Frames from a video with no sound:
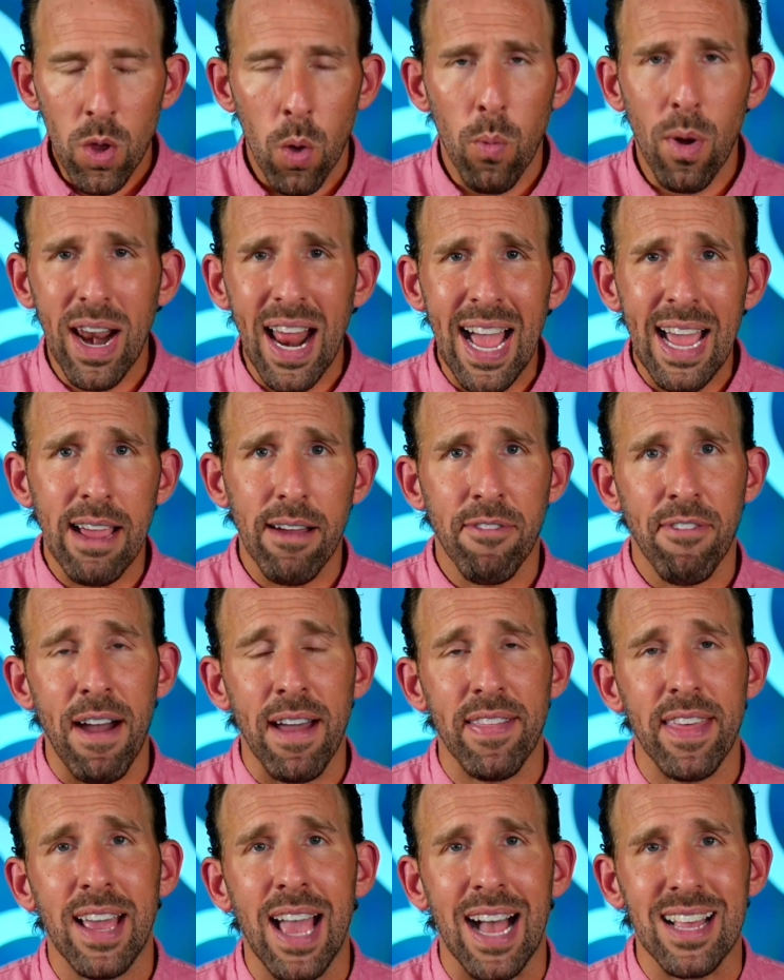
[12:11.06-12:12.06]
what I
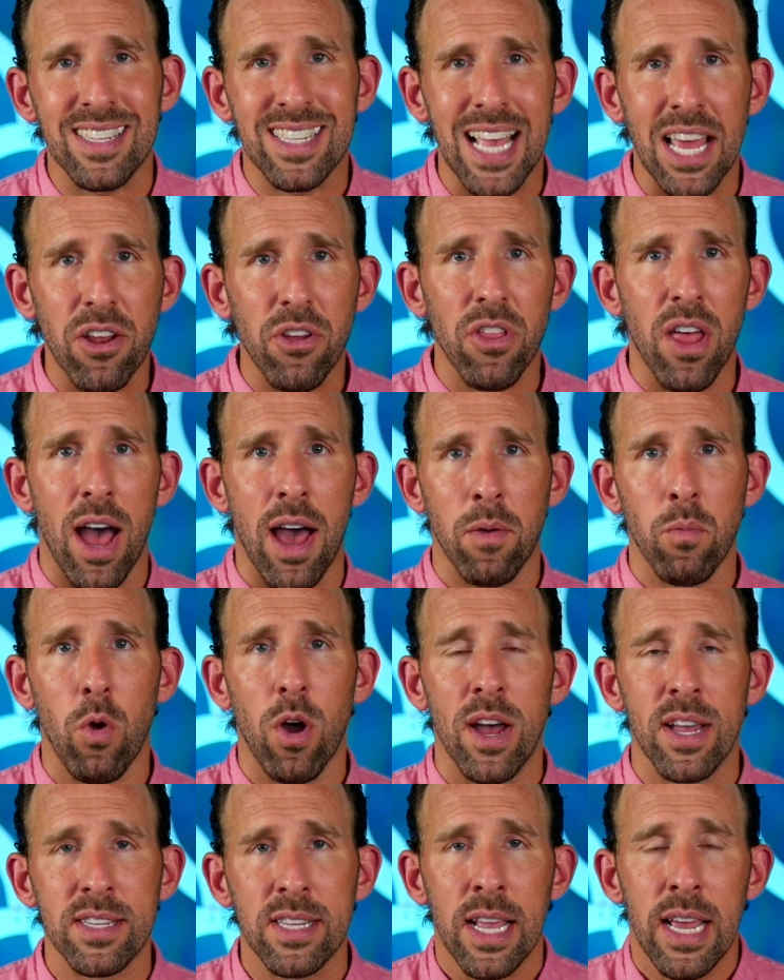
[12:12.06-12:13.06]
finally got settled on
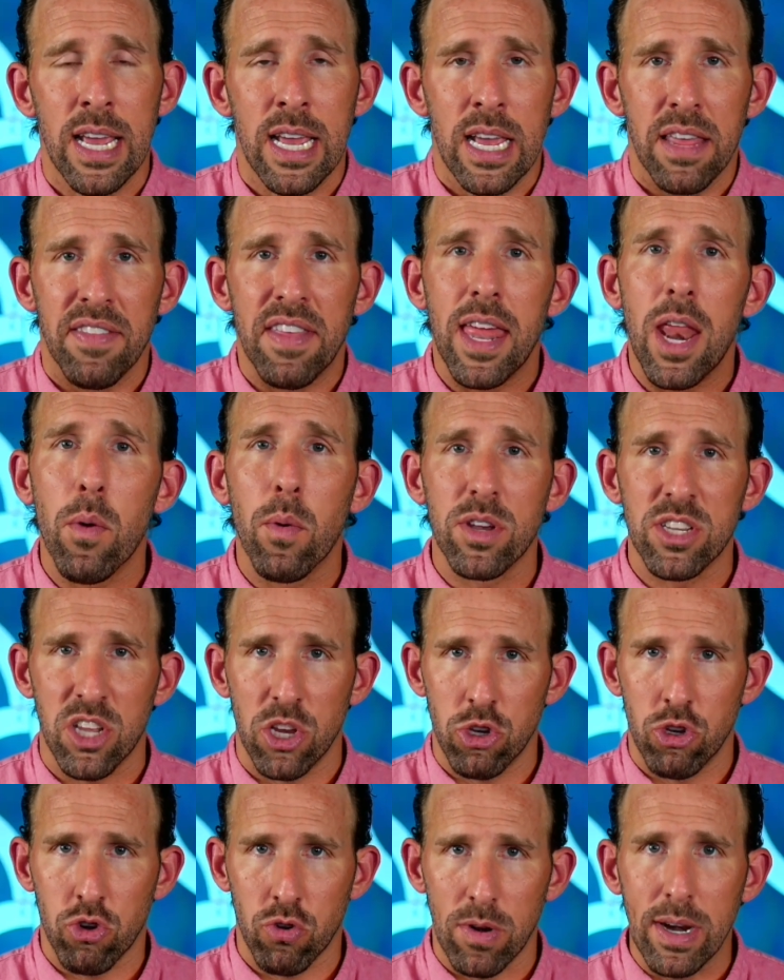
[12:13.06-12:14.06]
was that it was
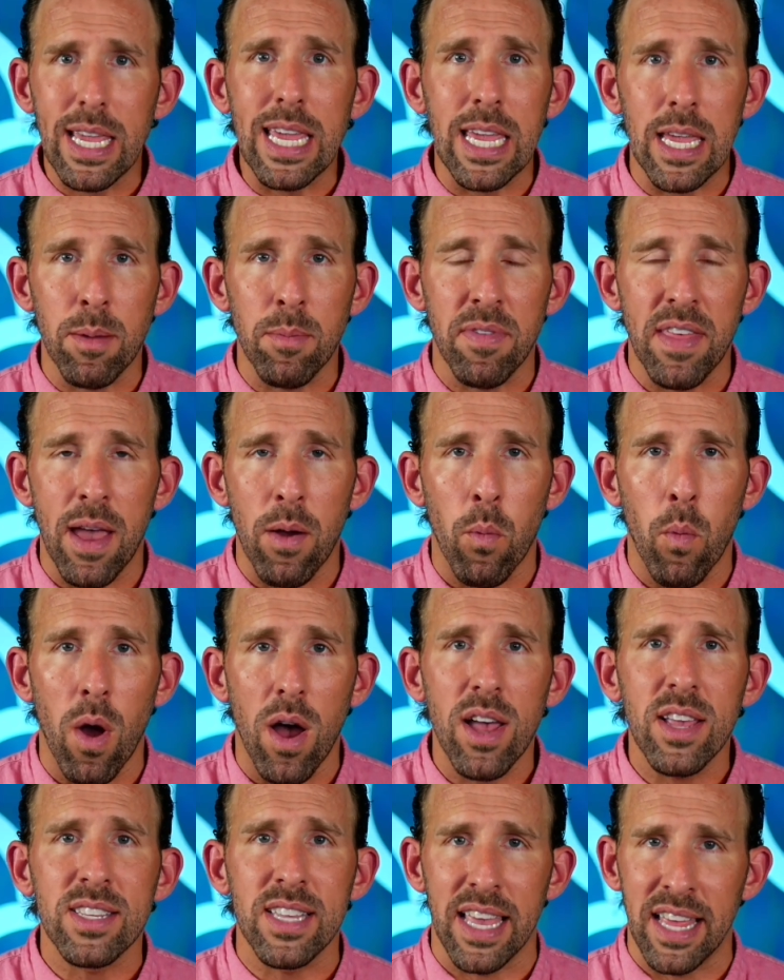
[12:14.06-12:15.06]
a dream that
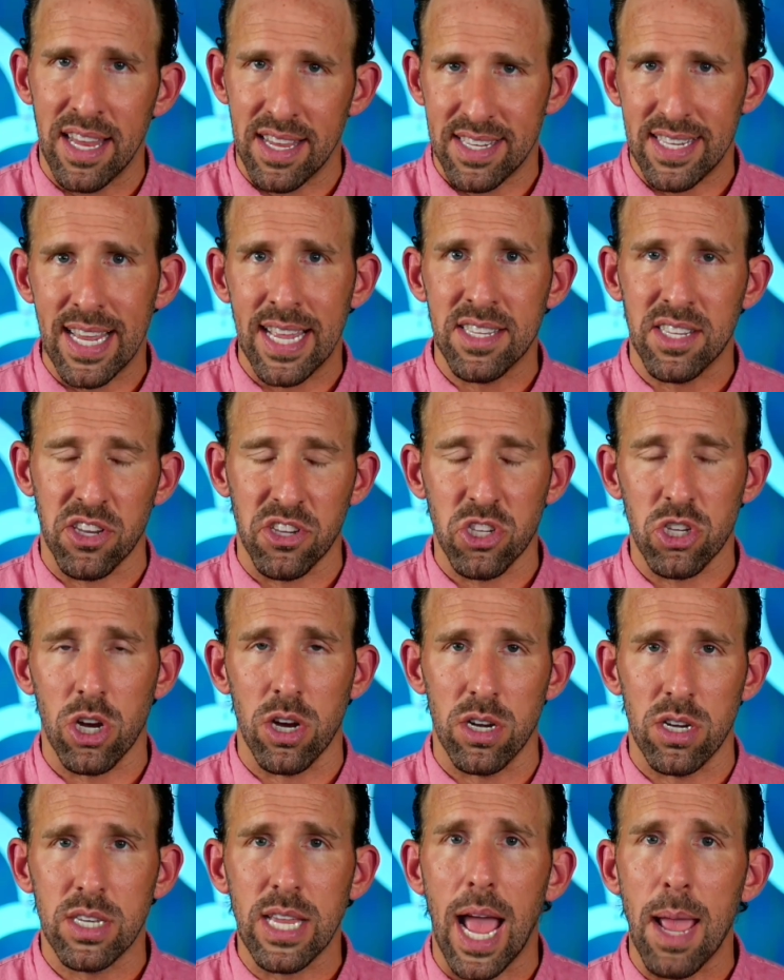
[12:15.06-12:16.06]
was, in a sense, a
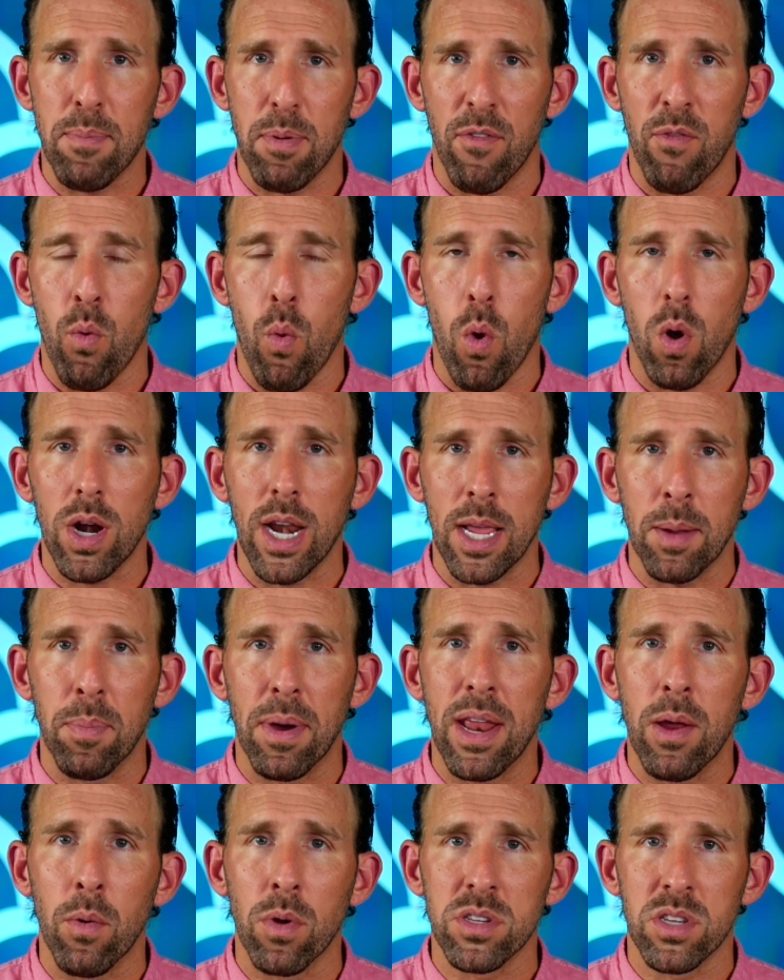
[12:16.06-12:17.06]
certain type of warning,
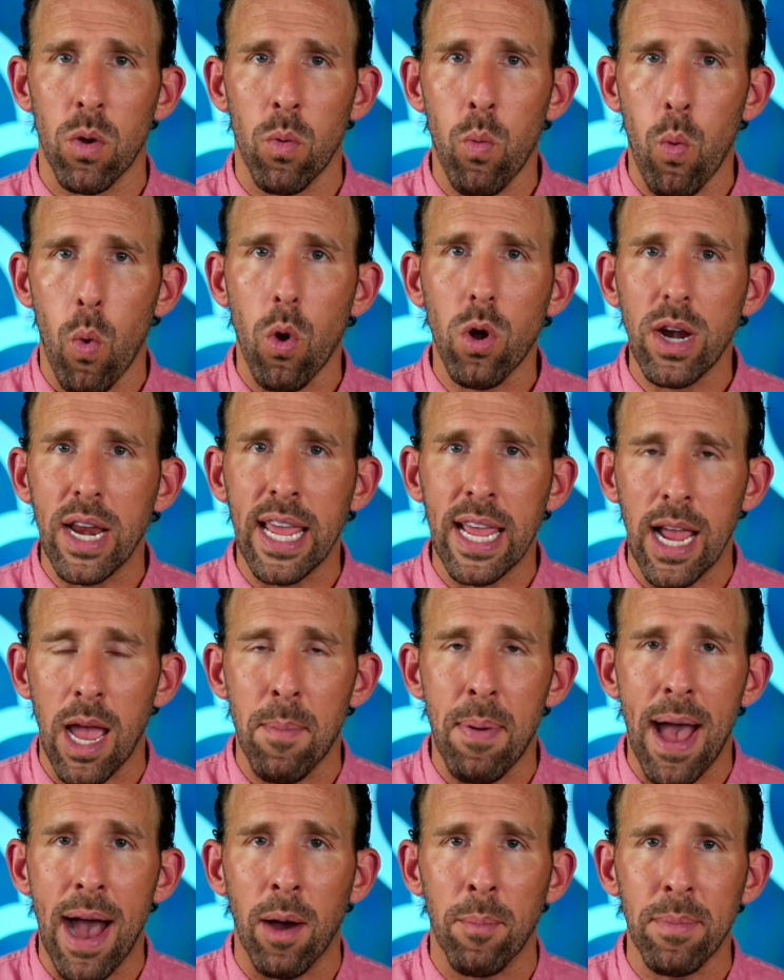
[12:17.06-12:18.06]
but it was a warning
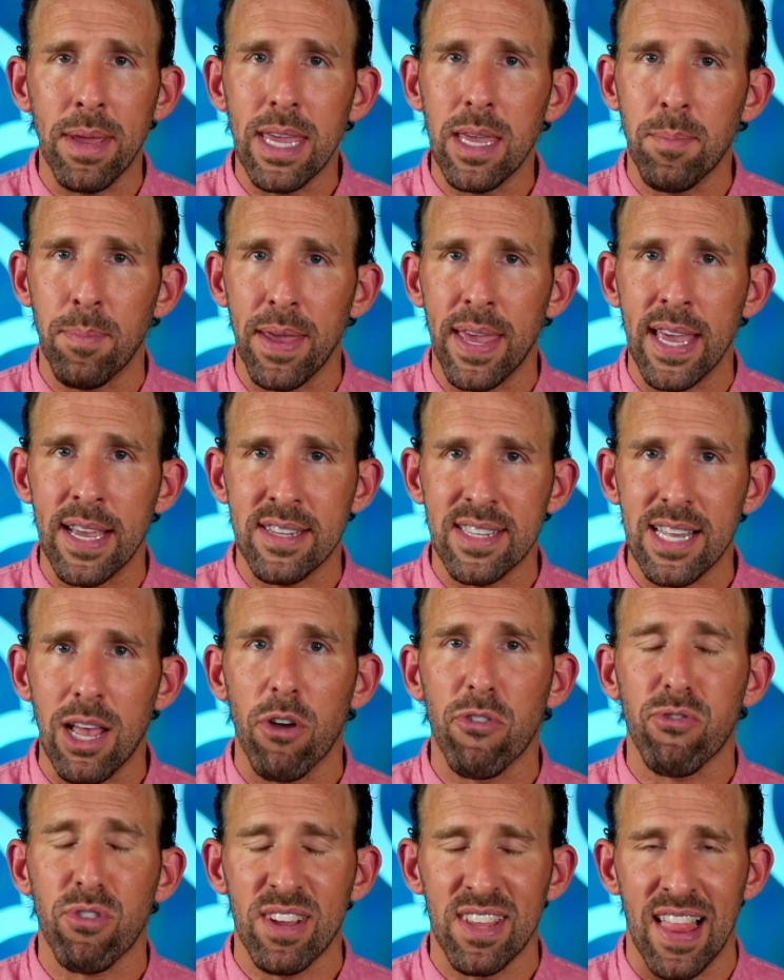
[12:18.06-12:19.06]
about me being
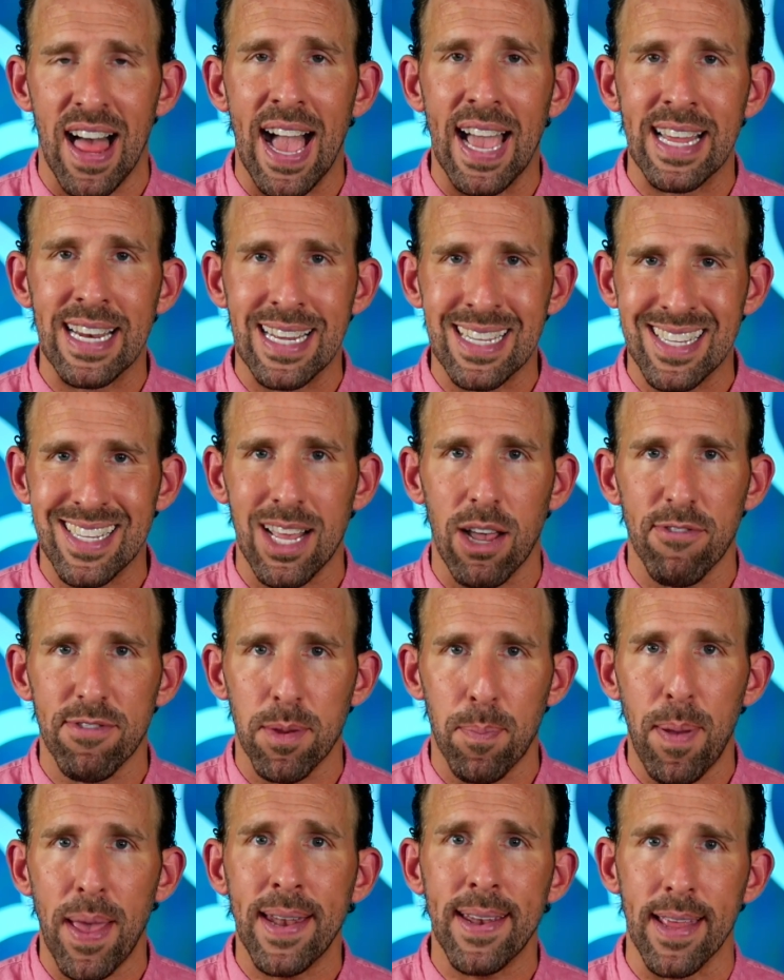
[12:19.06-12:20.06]
self reliant and self
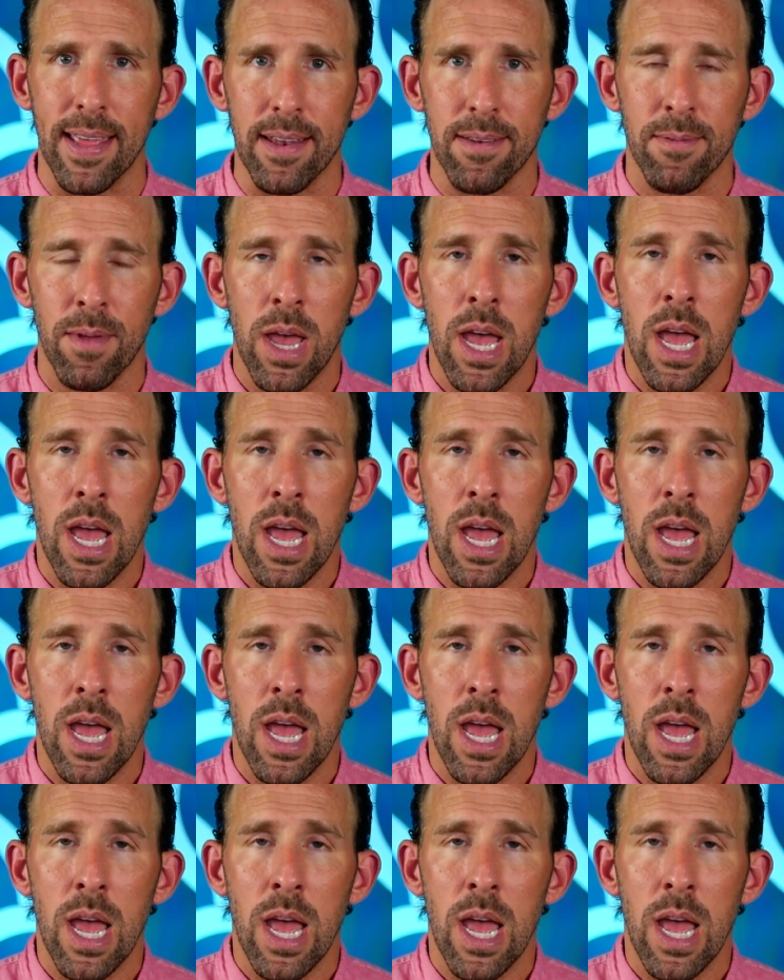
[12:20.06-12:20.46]
dependent.